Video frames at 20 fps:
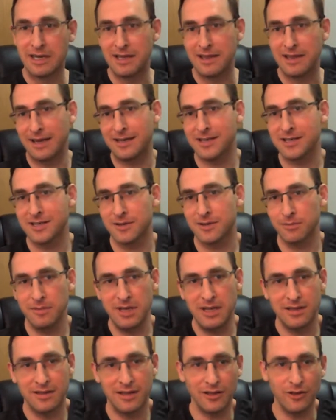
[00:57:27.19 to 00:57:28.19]
That doesn't
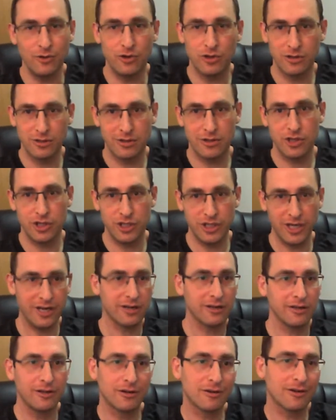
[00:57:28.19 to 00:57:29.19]
mean that you shouldn't
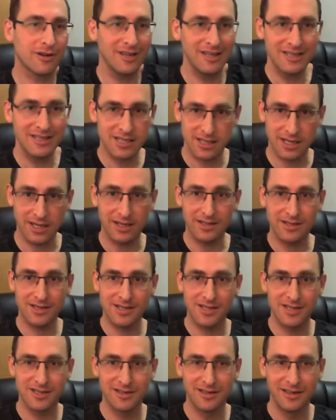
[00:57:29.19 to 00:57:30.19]
share your
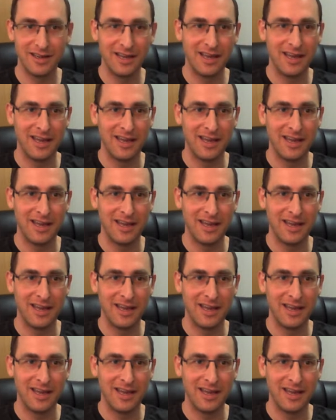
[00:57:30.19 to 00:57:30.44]
insights